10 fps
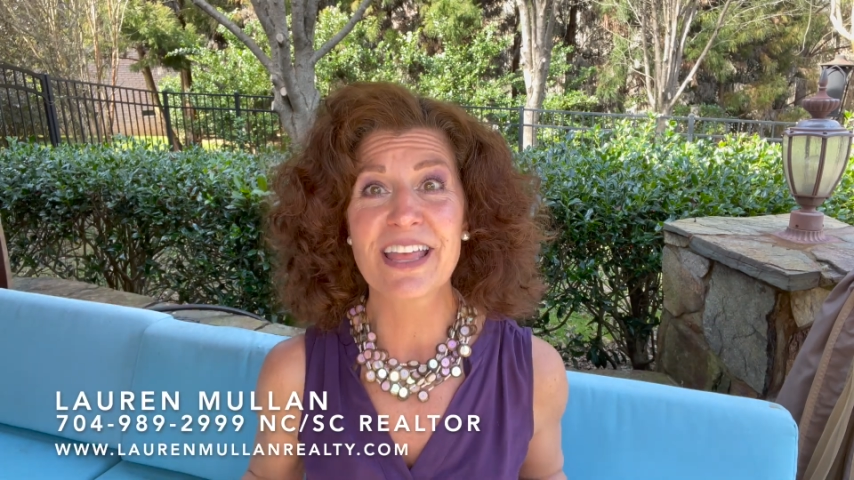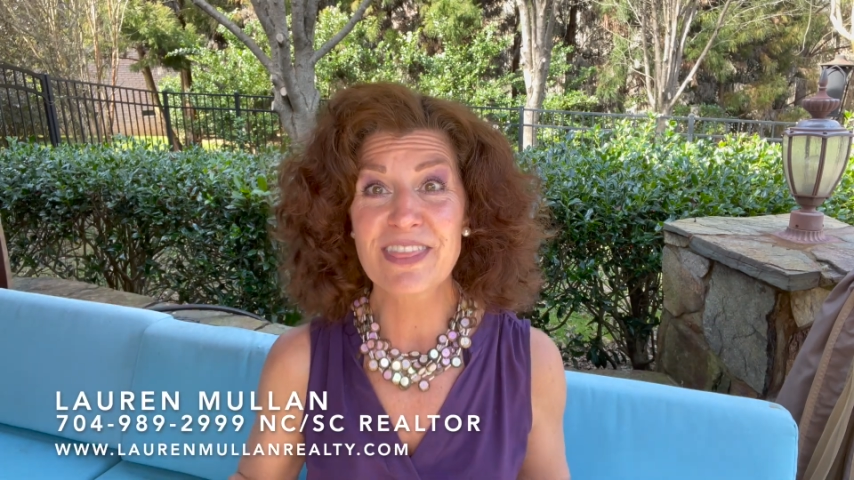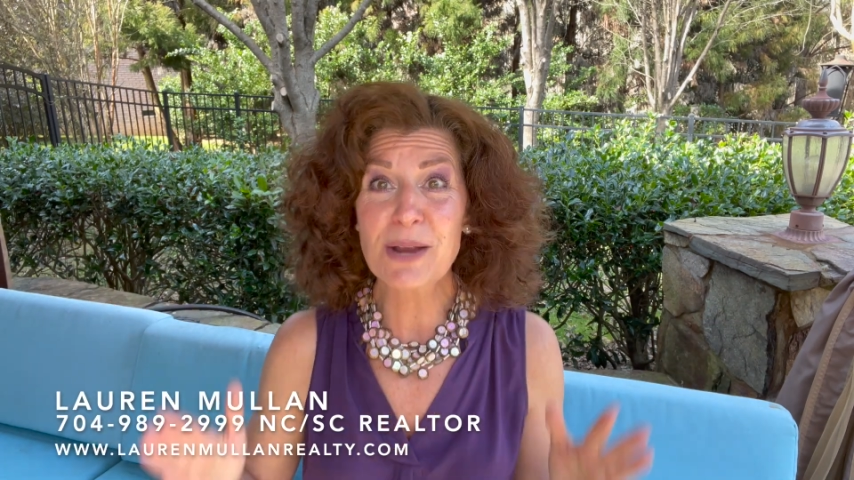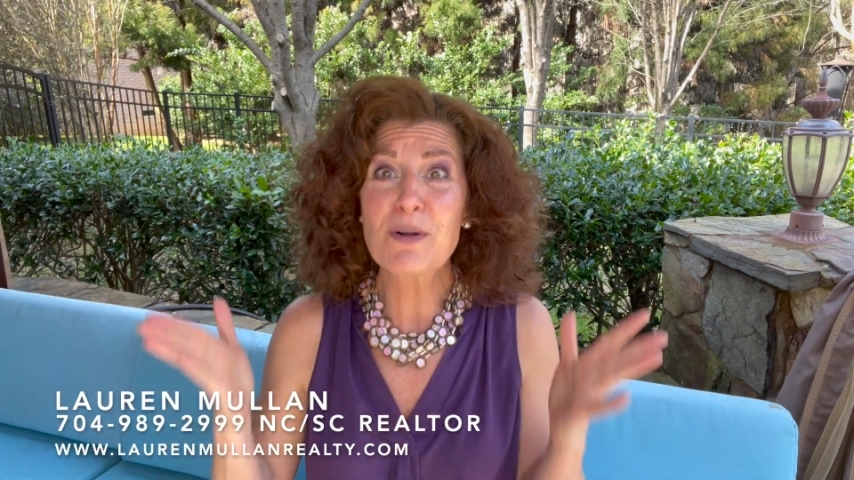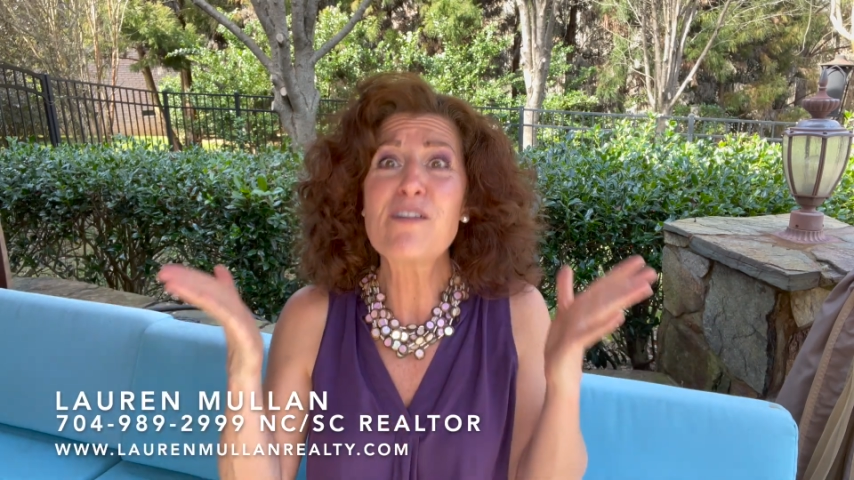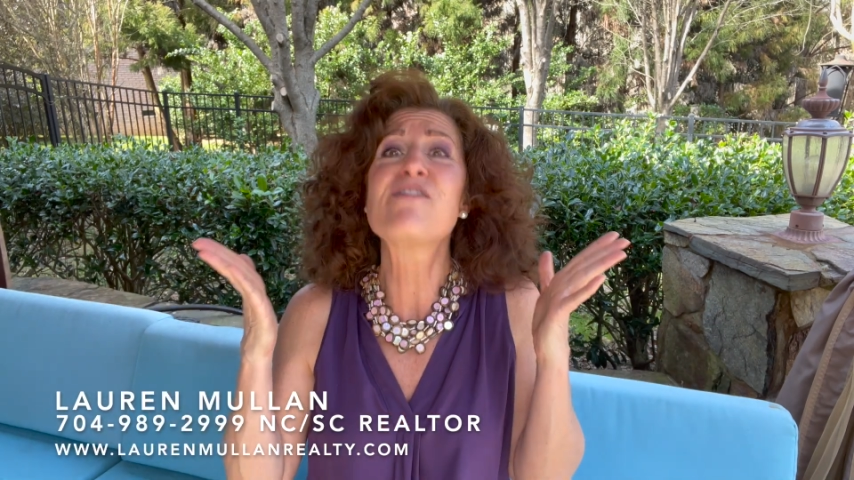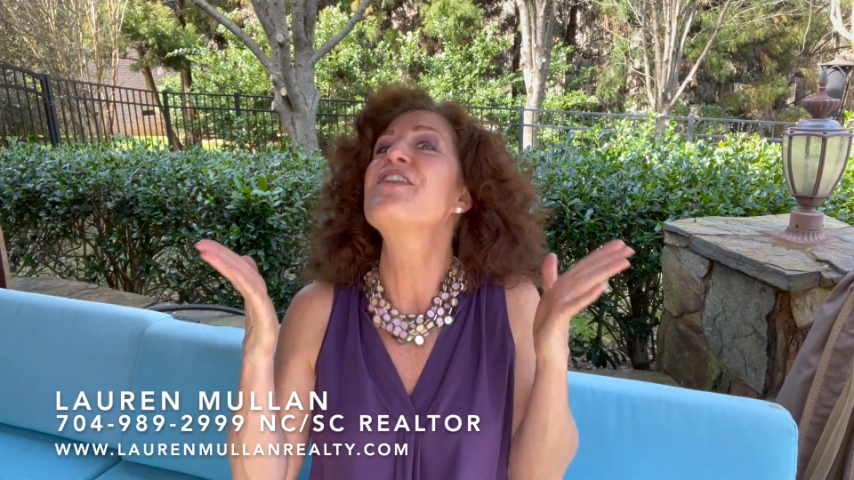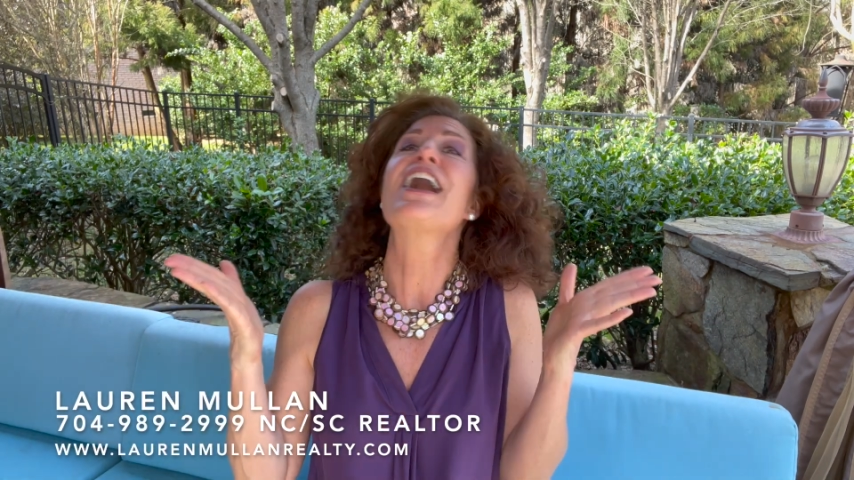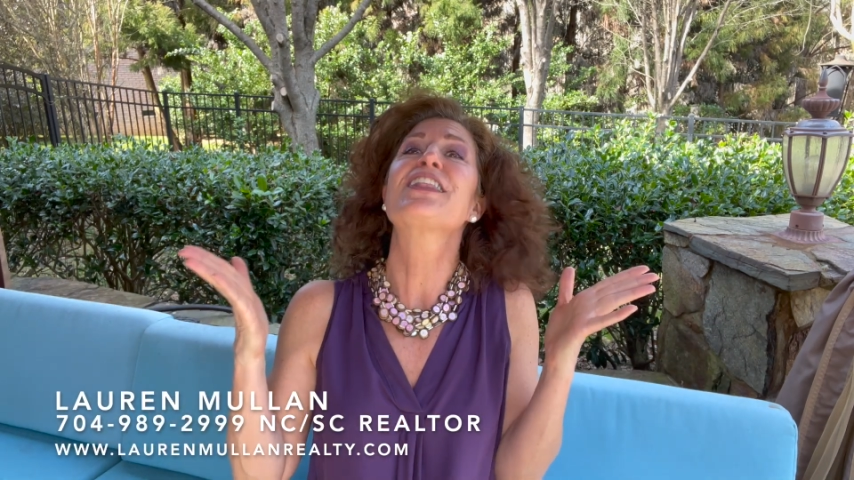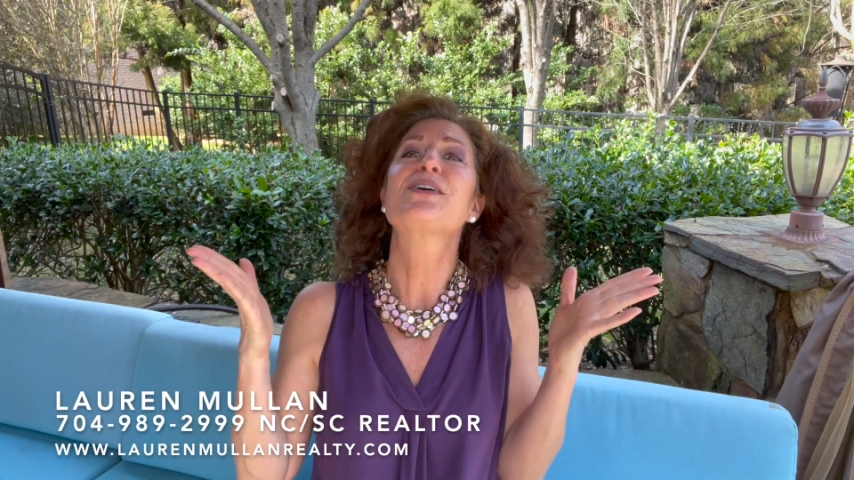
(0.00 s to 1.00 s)
They will
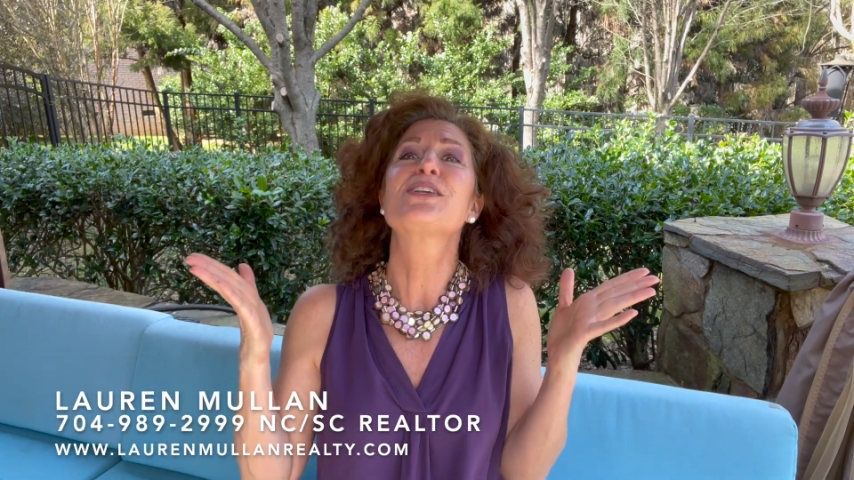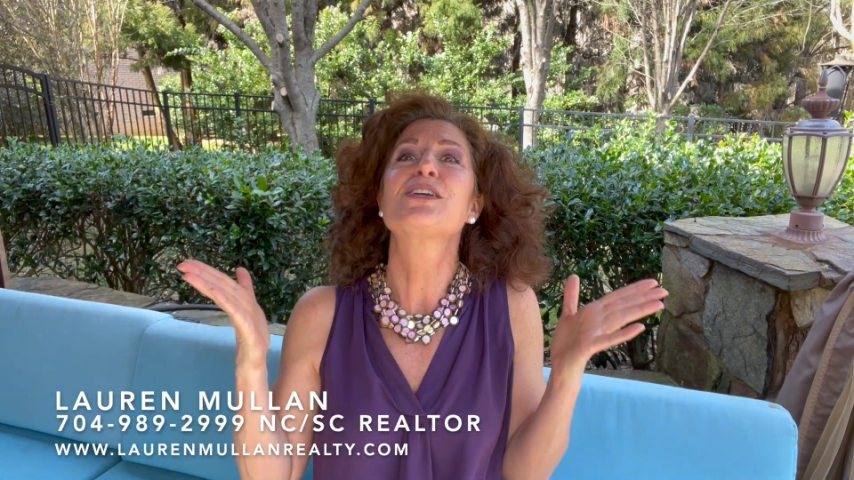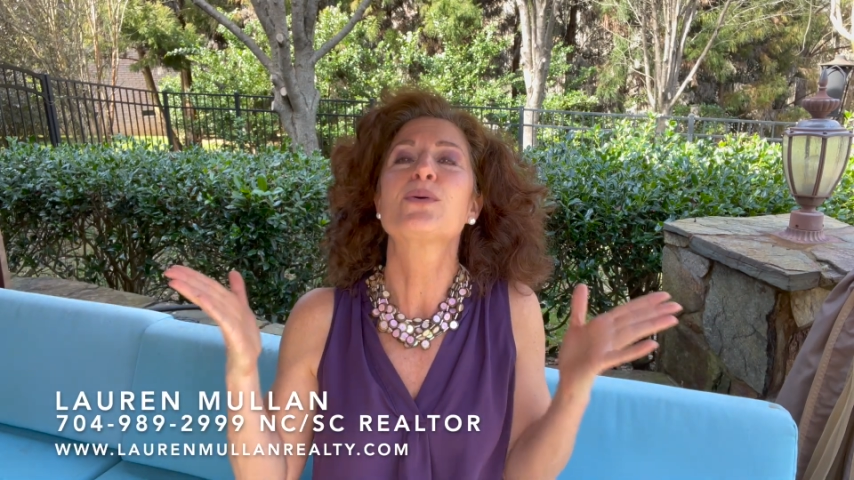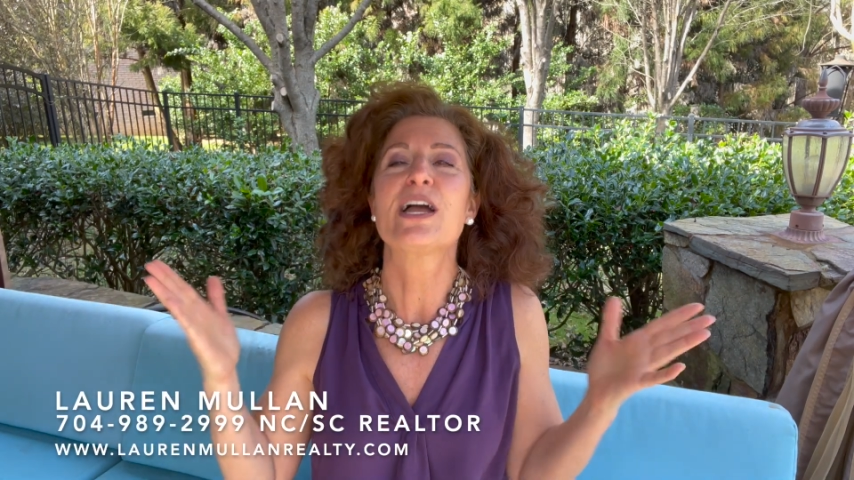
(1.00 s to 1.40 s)
follow you.